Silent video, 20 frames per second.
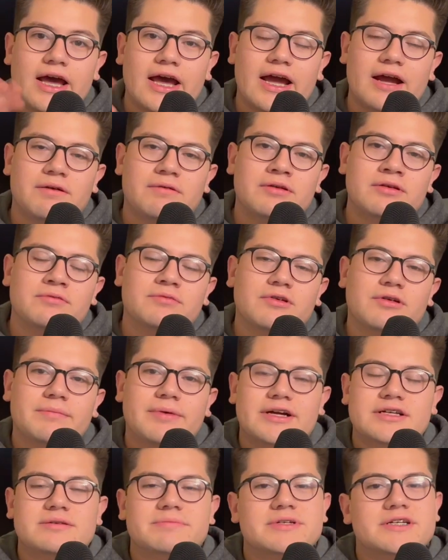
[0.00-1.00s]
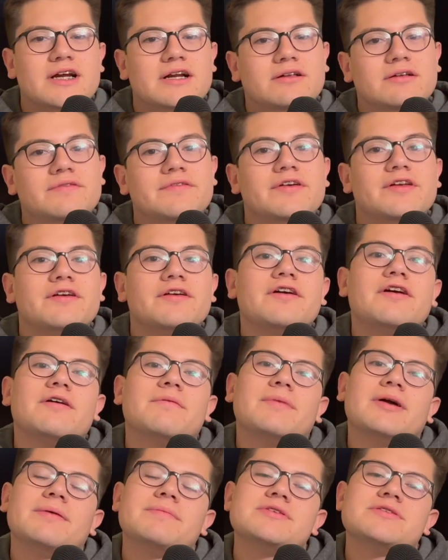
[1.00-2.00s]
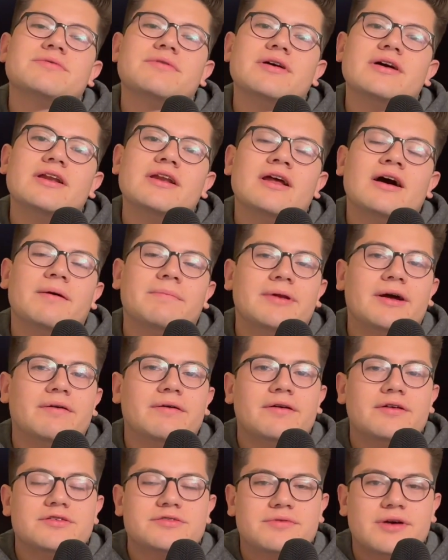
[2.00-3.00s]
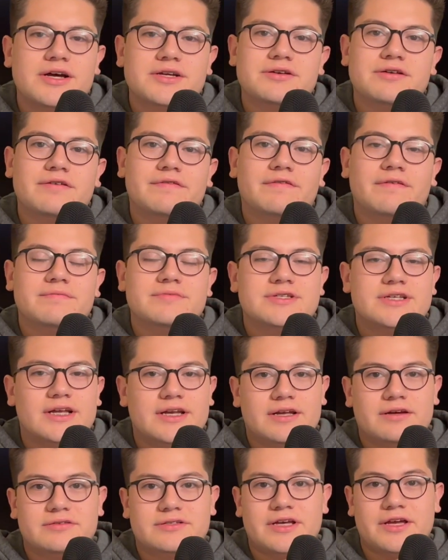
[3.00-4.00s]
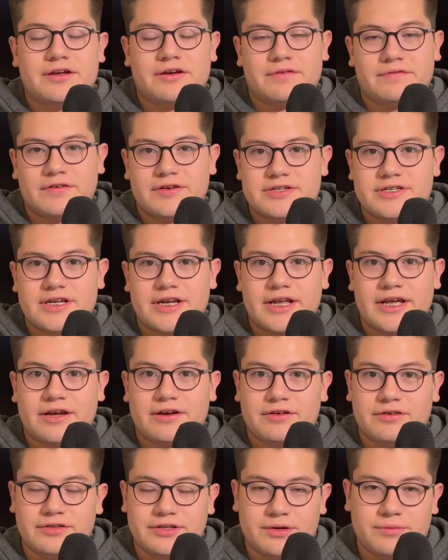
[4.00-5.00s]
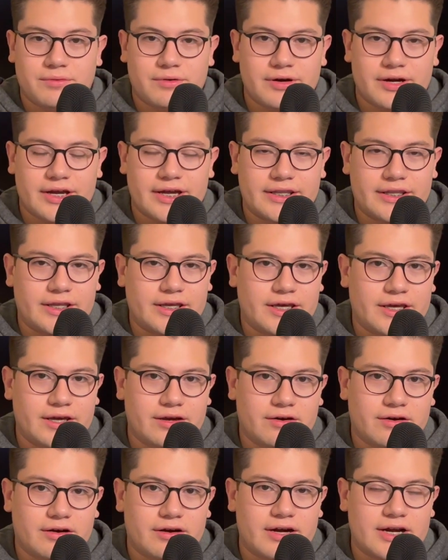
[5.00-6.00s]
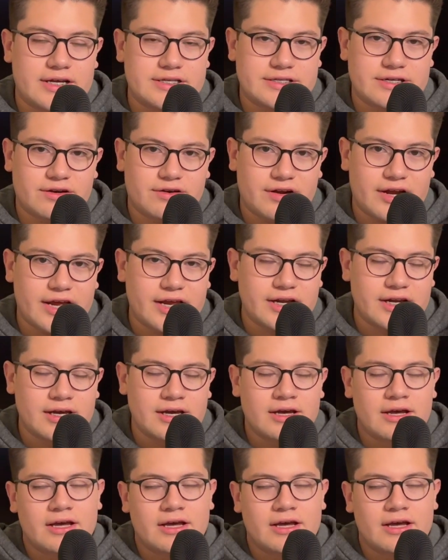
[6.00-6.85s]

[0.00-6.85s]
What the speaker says: Hey everyone, welcome back to my channel. If you're new here, my name is Joel. I'm now an undergraduate from San Diego State University and currently working in the ER as an RN.